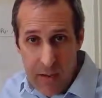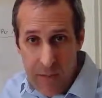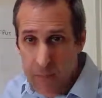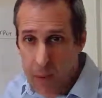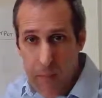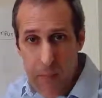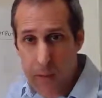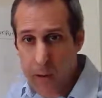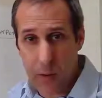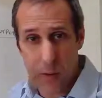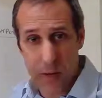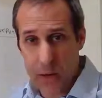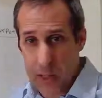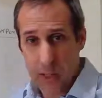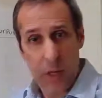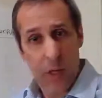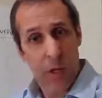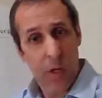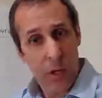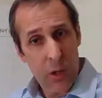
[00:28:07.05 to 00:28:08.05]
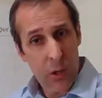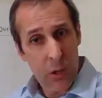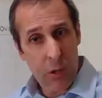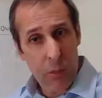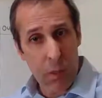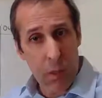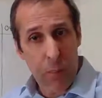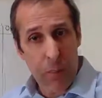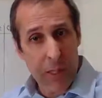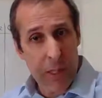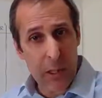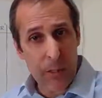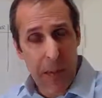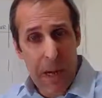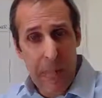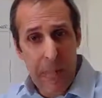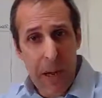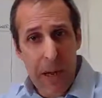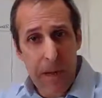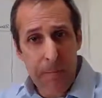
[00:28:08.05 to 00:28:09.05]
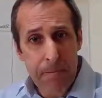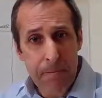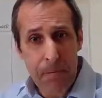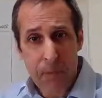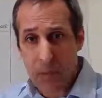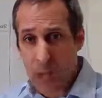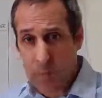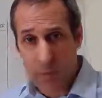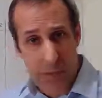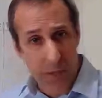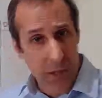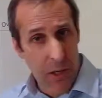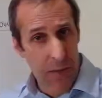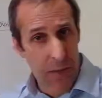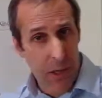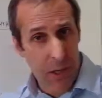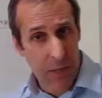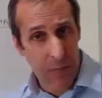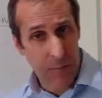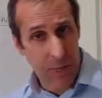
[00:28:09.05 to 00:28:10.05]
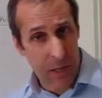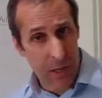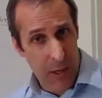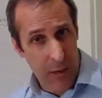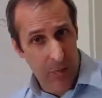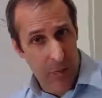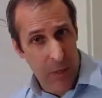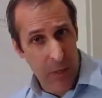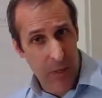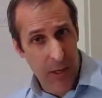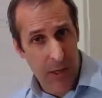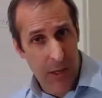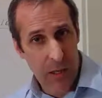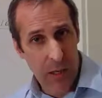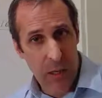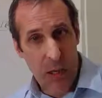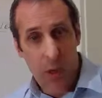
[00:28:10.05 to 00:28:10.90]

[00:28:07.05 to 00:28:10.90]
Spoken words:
It might be on a small piece of paper beside their computer,